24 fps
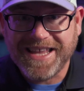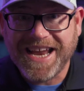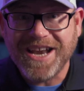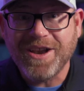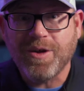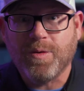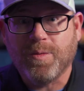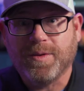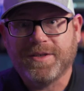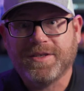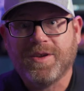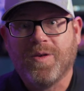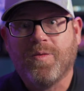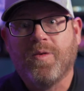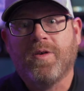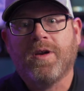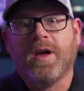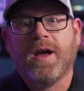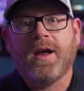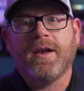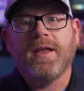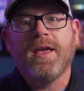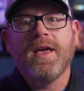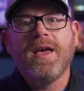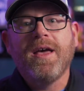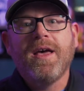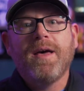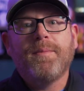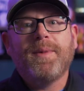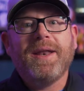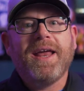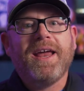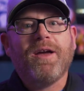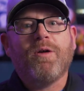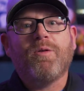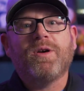They know what's going on.
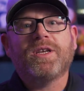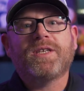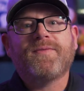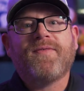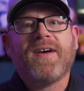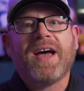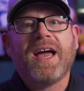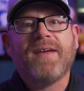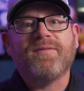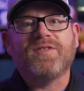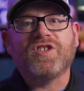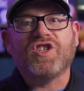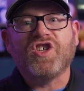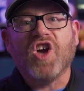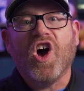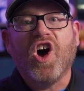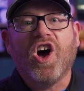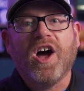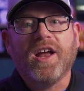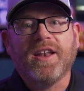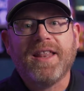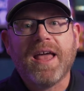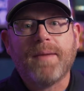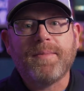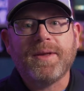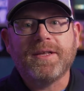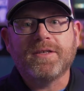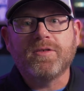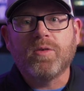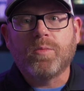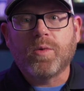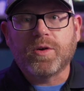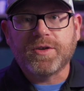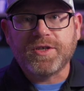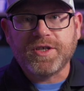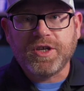But hey, OS 5 is gone. That means
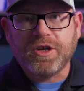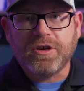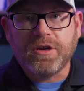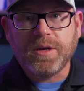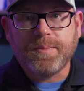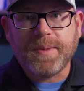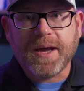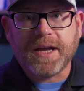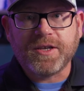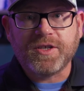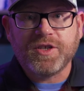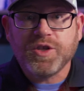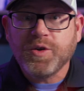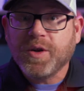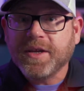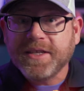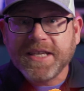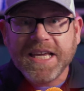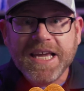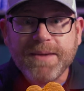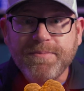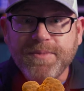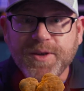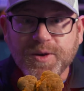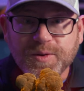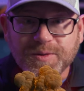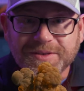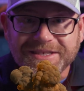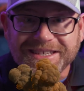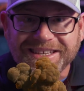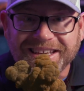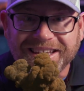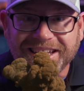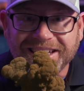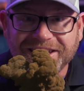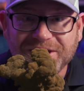no more security patches. You can keep
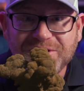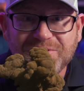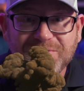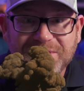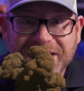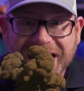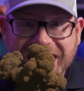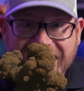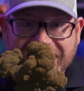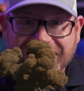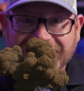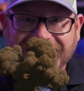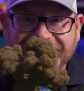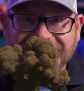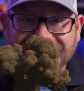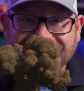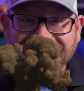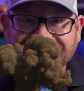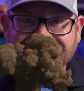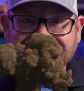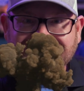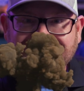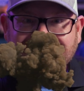using it. You can.